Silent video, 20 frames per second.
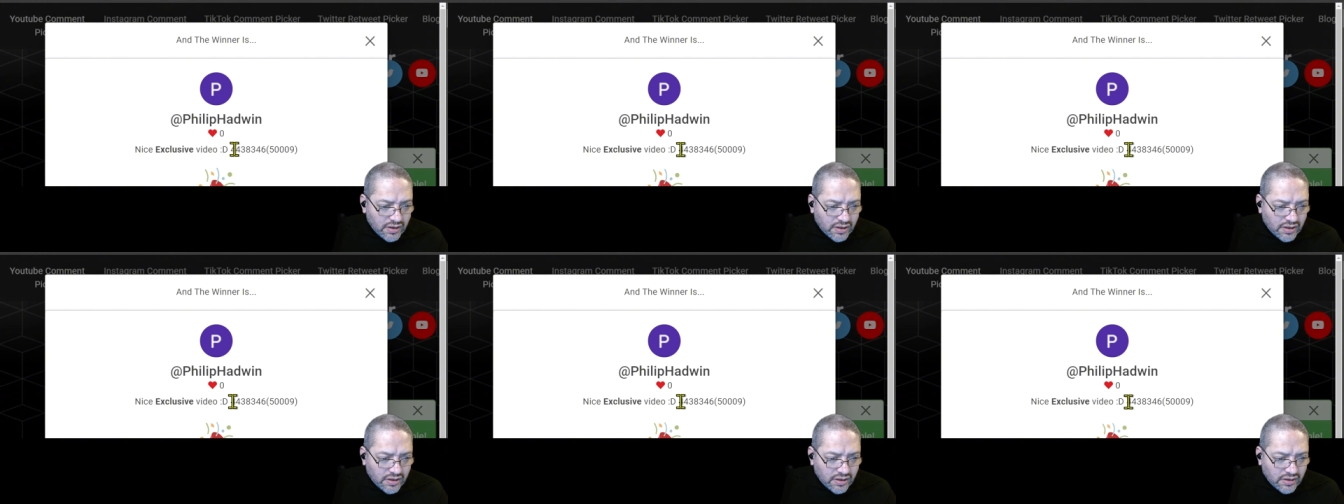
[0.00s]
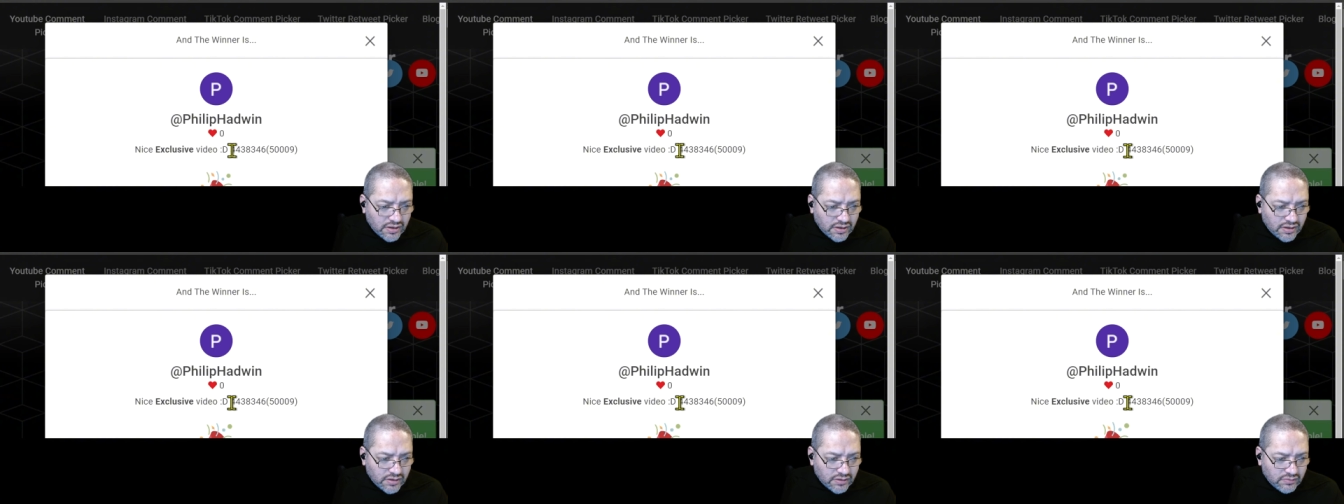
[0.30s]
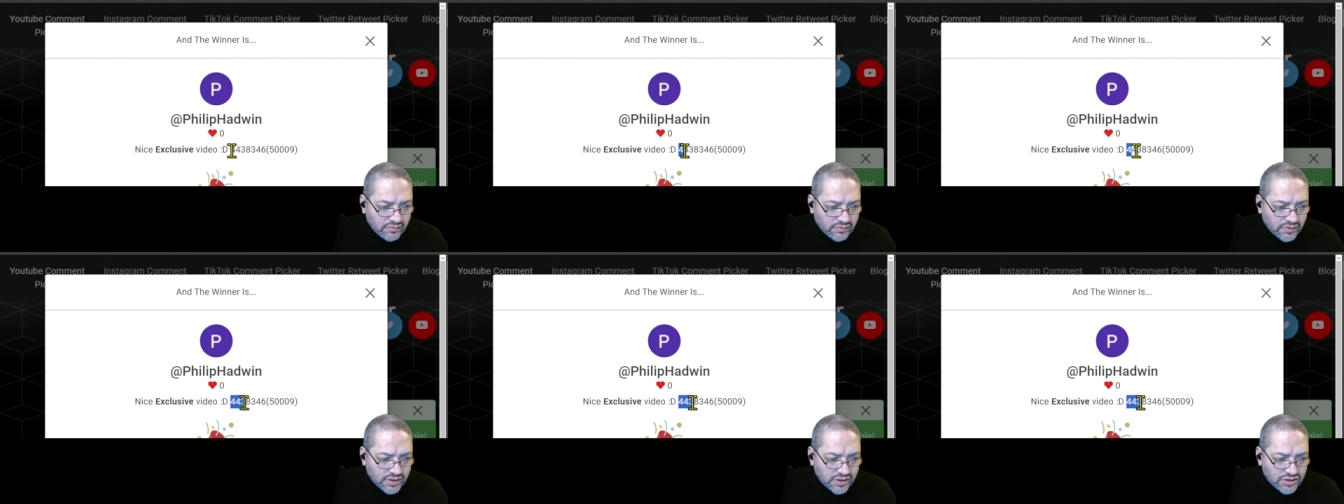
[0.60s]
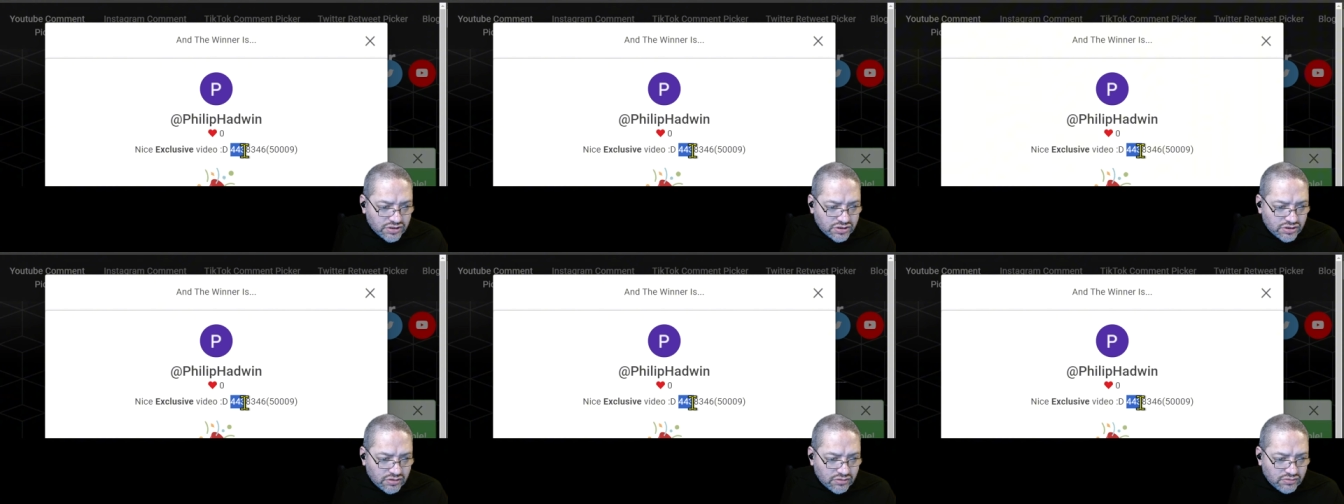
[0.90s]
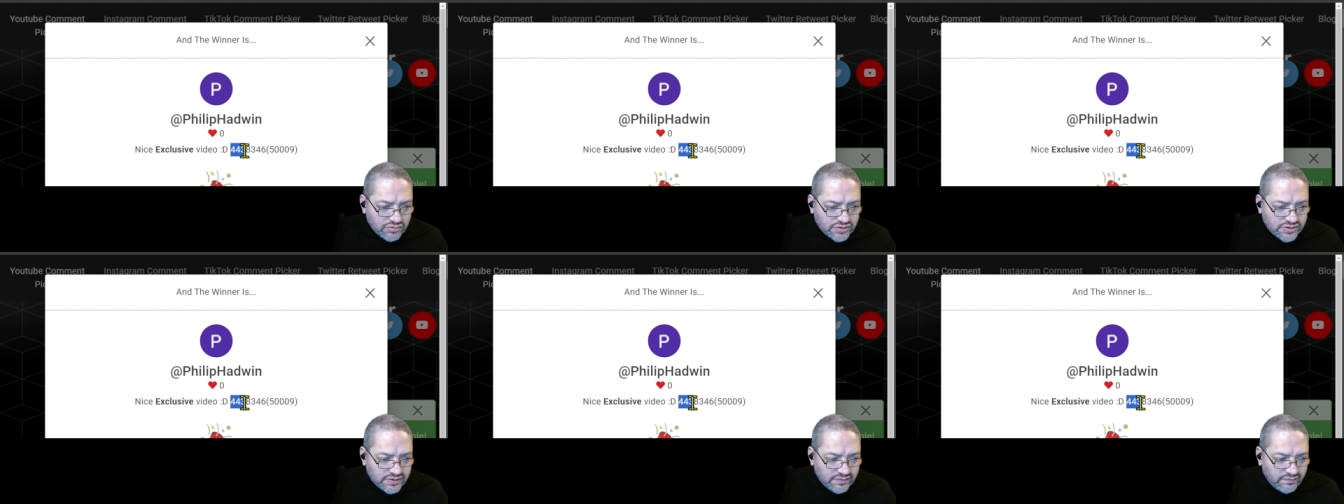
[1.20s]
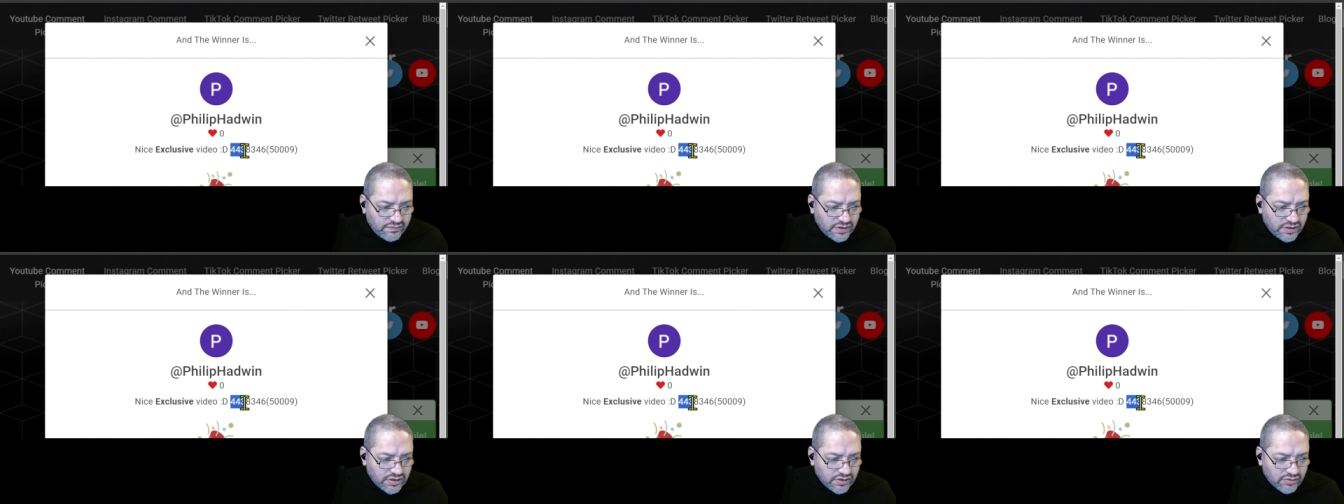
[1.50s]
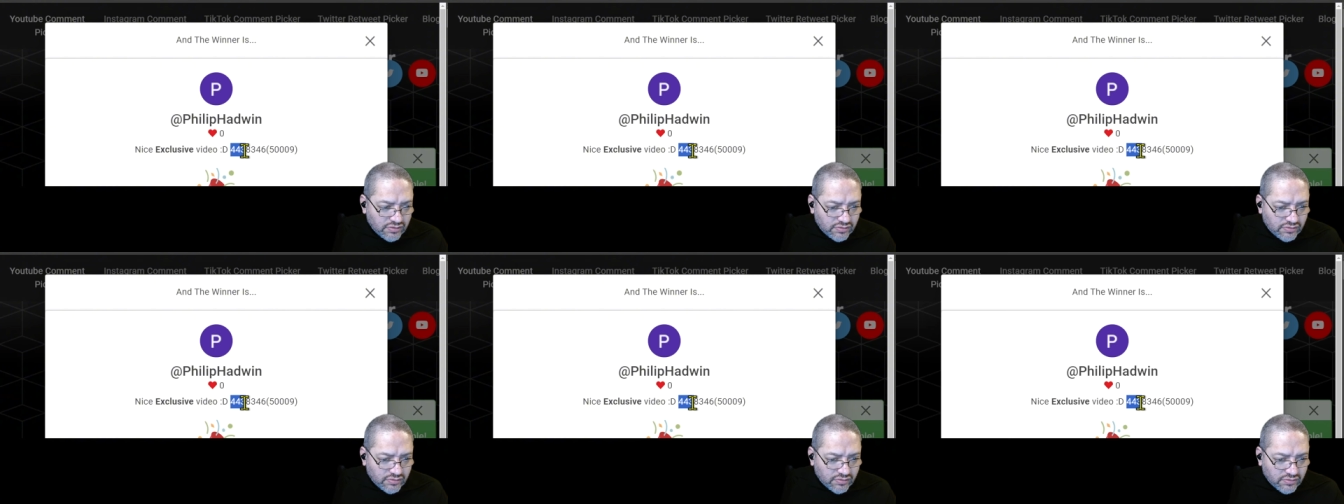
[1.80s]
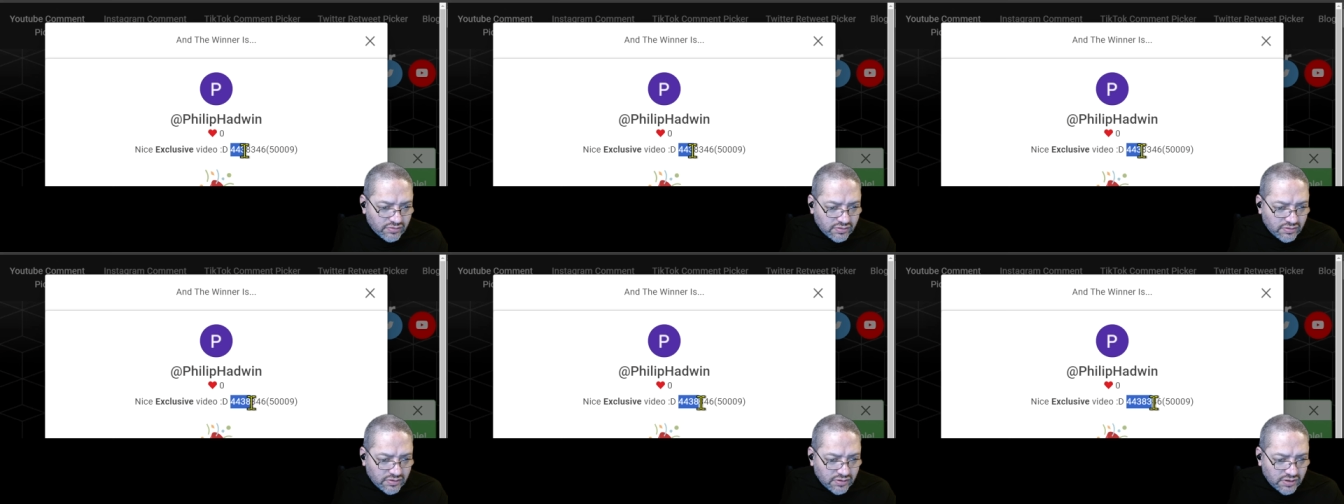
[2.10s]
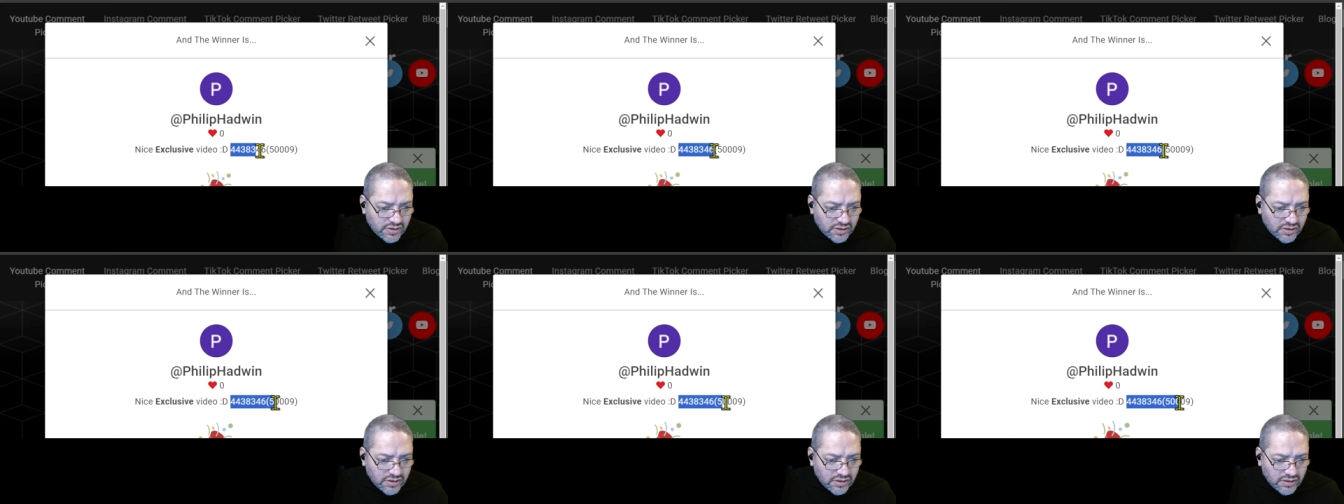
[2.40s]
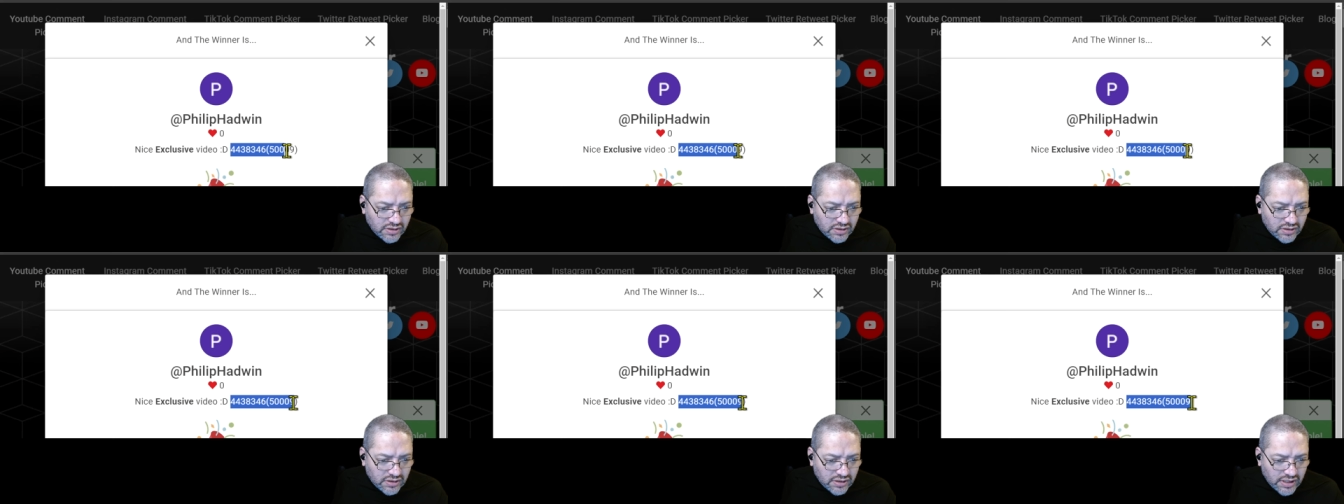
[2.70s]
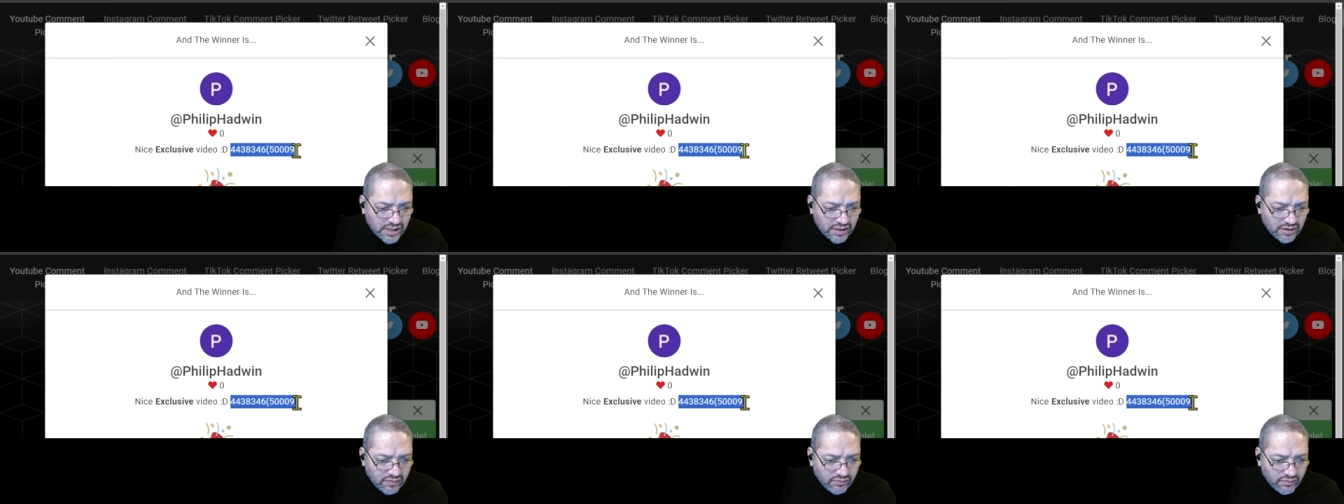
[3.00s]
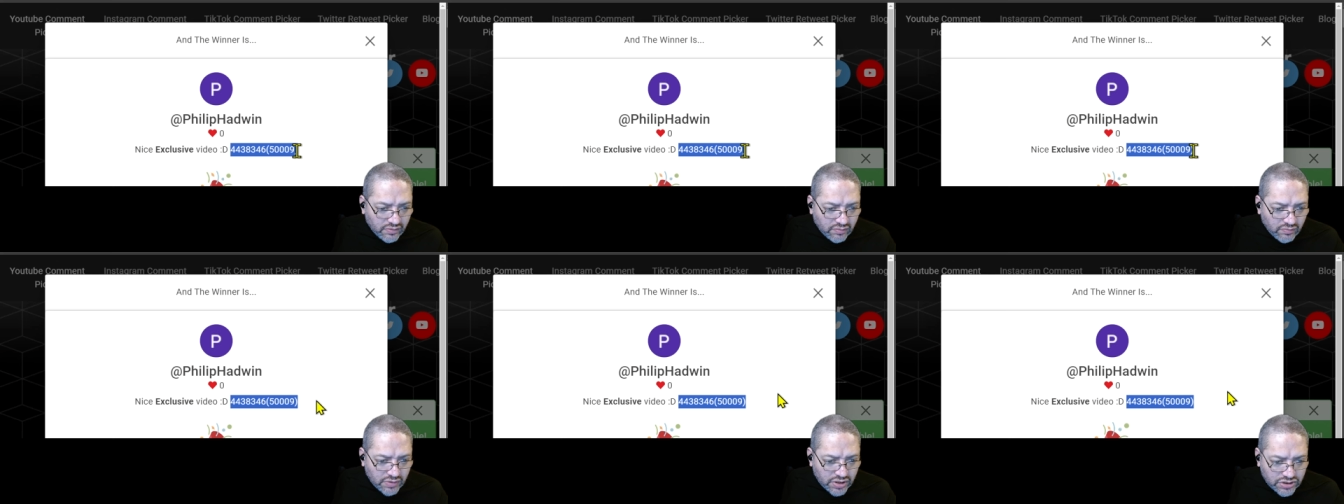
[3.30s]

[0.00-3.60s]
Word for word: Uh, exclusive video. Thank you very